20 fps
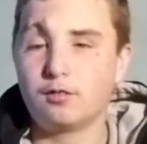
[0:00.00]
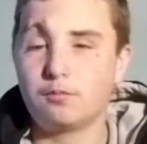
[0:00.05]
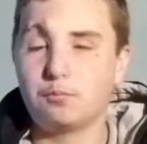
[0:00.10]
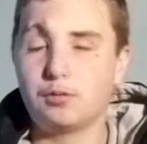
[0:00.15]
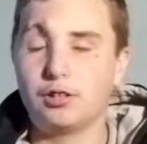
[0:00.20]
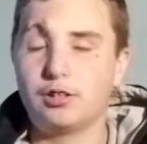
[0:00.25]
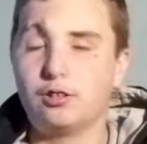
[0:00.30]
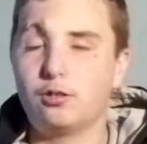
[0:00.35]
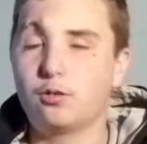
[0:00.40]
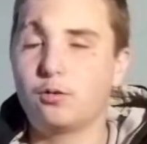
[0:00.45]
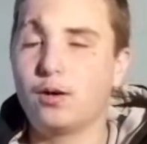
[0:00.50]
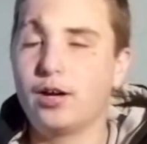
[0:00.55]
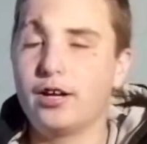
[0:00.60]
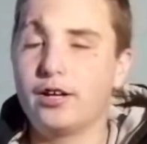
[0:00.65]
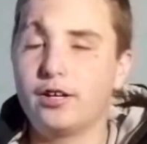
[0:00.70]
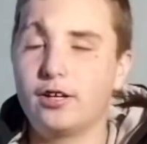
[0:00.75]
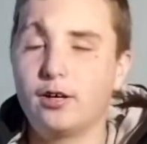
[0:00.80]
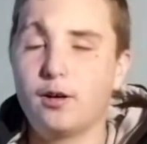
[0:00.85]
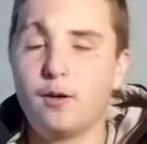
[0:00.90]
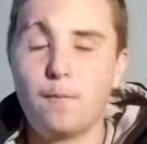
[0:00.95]
but a little
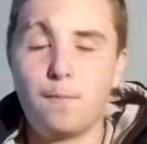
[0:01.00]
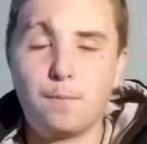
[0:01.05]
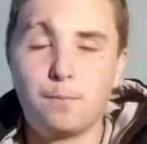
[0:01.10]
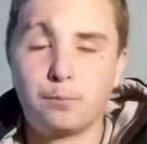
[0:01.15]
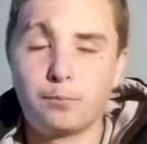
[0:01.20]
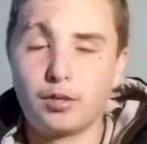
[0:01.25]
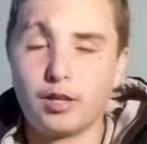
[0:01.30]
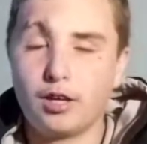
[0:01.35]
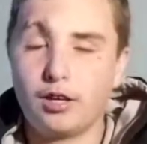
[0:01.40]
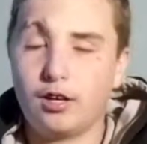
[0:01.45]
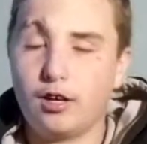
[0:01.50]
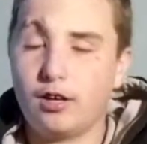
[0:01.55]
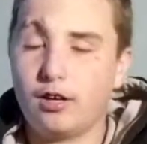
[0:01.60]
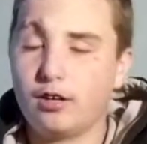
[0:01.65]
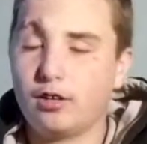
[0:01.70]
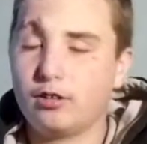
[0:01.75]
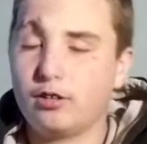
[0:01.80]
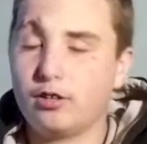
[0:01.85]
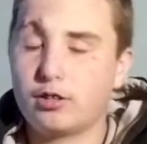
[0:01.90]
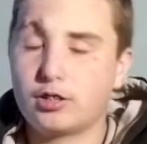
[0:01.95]
quieter.
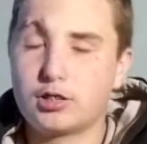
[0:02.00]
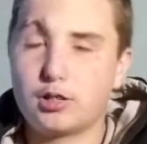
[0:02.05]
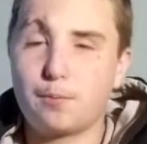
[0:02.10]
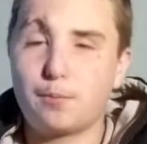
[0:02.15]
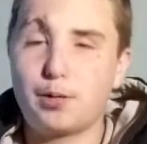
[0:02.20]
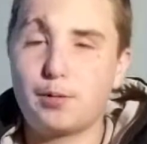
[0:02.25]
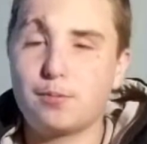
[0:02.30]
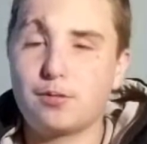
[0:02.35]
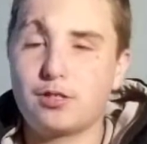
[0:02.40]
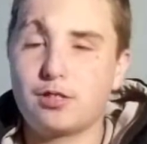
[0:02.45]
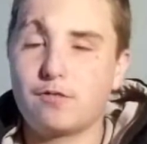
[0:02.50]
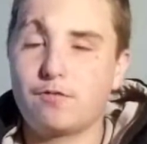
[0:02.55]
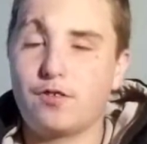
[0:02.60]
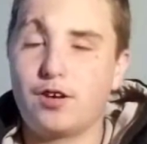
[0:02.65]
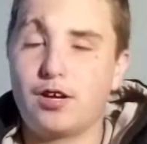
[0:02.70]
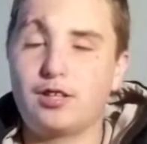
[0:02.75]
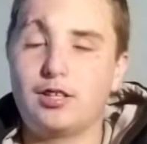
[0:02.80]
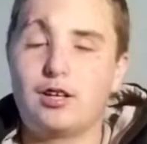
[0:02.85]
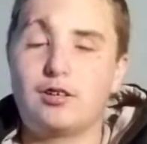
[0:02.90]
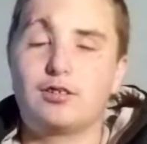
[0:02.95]
Some people
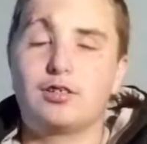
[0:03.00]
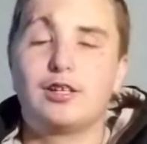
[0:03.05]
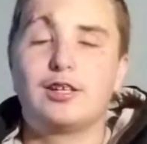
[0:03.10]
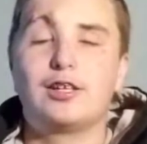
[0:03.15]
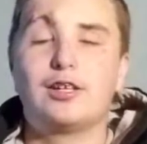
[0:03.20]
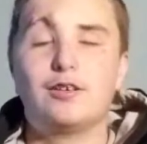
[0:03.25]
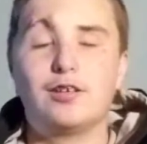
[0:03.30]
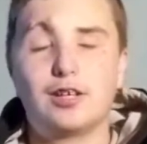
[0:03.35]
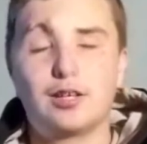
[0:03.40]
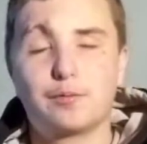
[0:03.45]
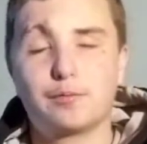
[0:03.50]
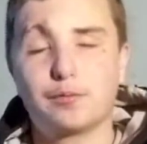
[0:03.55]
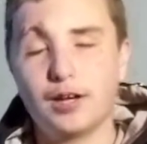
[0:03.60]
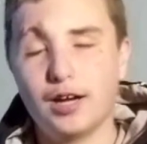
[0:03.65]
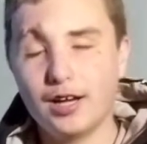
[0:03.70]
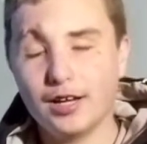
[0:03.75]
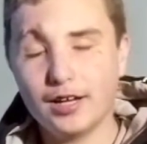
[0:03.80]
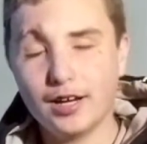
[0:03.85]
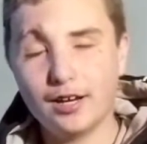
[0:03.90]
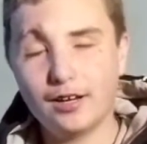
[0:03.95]
find that really annoying, but
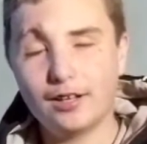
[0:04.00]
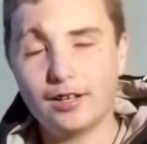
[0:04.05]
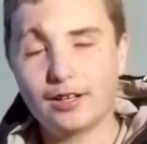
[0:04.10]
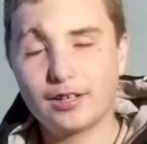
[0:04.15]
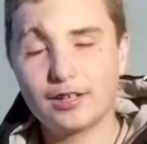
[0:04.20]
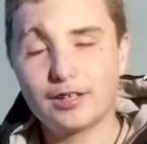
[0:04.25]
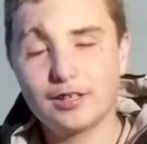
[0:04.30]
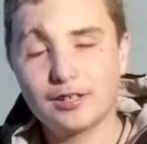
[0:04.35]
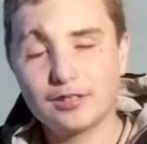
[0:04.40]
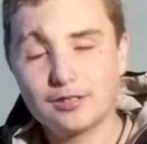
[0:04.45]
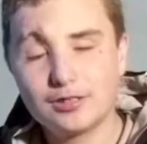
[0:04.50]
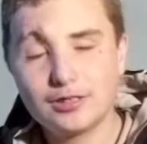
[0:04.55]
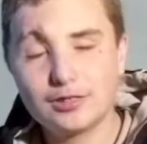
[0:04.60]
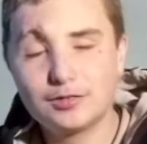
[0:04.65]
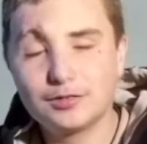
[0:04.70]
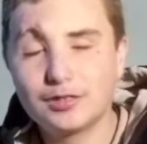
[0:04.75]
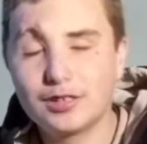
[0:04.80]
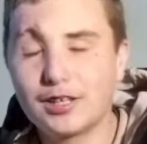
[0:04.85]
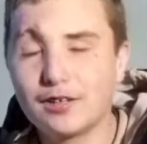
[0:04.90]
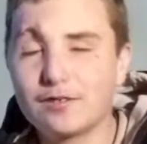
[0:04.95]
I kind of like it. You know,
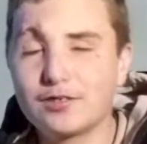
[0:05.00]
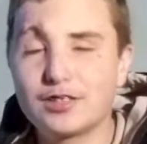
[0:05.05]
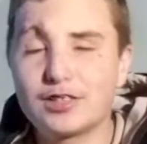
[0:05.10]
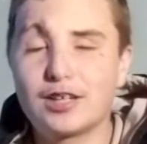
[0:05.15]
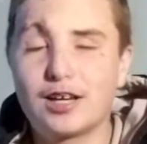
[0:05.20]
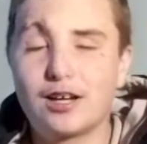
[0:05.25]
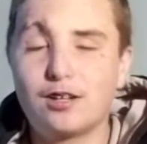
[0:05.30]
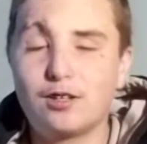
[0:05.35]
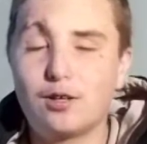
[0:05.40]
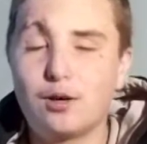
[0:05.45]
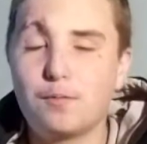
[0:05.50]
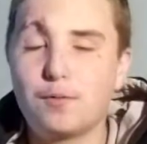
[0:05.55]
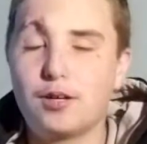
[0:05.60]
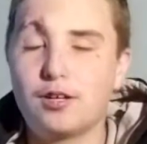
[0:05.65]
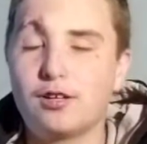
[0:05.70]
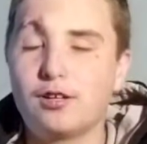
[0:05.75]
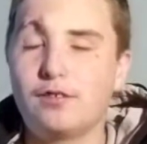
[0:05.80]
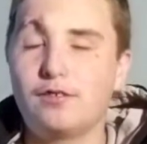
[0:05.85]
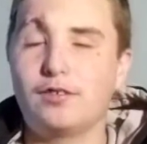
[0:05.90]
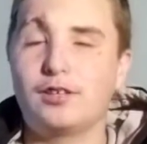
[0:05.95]
gives the gun a little
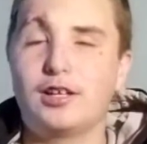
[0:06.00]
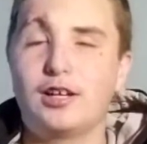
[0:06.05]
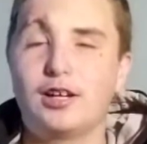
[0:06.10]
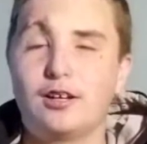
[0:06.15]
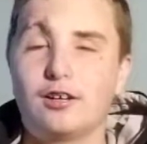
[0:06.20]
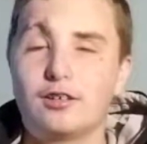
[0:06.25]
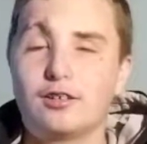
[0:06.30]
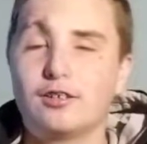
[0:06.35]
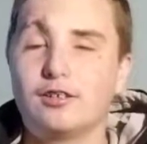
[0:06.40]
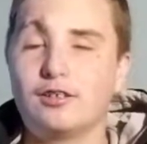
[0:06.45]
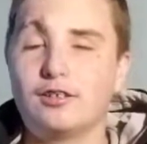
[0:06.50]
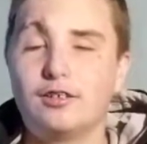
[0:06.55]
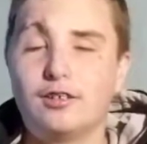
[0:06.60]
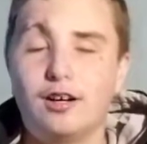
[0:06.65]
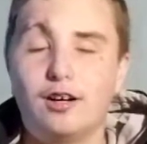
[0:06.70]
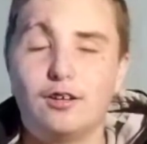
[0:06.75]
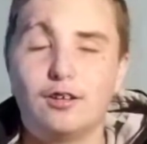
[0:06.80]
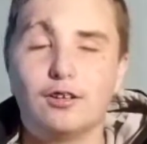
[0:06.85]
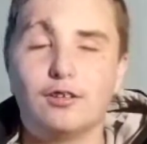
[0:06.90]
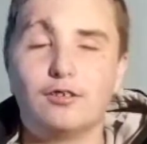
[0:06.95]
bit of character.
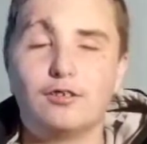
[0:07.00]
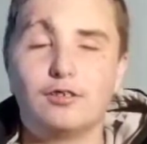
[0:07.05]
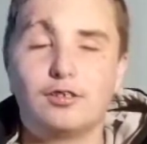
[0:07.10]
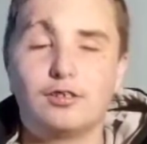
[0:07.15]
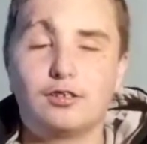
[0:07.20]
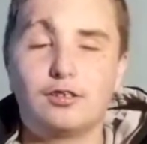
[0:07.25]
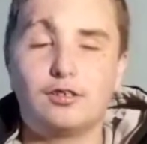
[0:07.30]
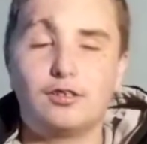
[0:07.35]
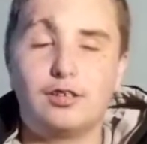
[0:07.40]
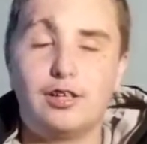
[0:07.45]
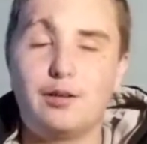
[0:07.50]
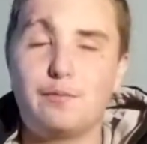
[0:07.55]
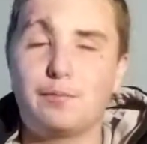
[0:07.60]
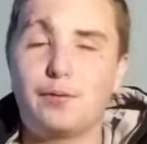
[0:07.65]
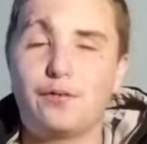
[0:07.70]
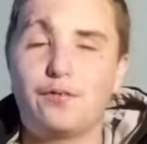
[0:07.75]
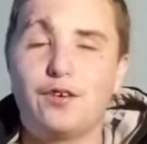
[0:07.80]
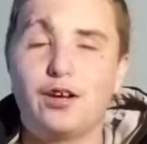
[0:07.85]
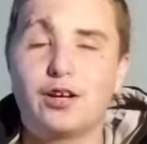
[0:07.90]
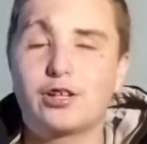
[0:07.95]
I don't know, little
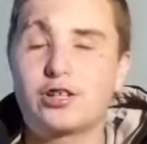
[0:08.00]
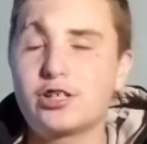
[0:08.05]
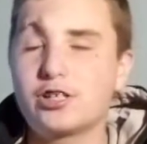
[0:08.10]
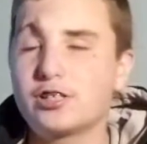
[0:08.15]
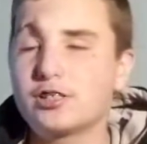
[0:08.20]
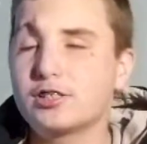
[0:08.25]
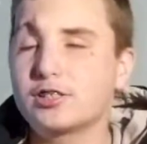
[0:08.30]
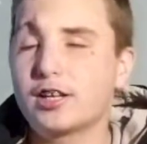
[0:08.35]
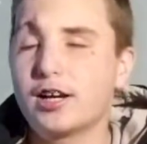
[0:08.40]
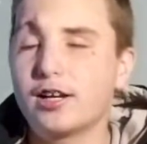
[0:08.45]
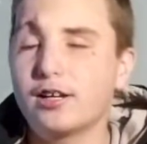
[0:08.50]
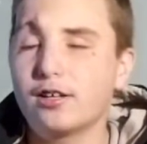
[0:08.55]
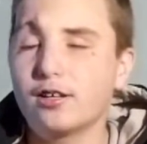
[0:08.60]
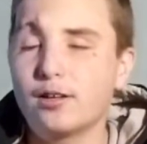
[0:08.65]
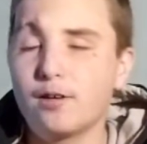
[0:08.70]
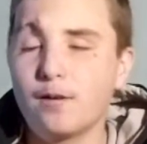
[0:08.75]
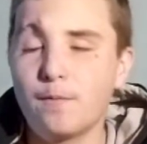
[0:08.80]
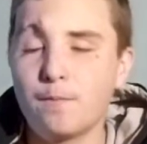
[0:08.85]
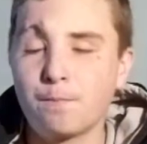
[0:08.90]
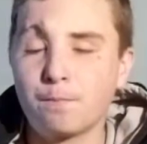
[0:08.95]
imperfections, kind of.